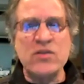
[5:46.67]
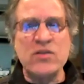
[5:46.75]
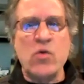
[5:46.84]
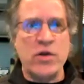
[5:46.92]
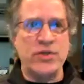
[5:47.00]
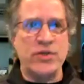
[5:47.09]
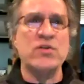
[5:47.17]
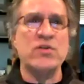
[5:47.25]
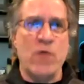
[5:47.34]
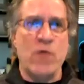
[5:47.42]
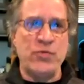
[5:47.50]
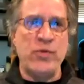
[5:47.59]
gorgeous to
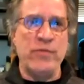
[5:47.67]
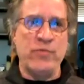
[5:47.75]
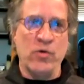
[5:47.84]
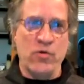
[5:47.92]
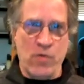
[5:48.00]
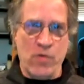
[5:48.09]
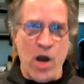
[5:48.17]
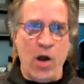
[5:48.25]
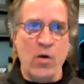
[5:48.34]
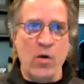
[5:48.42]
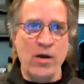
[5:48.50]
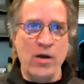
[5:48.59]
watch people
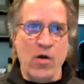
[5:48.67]
grow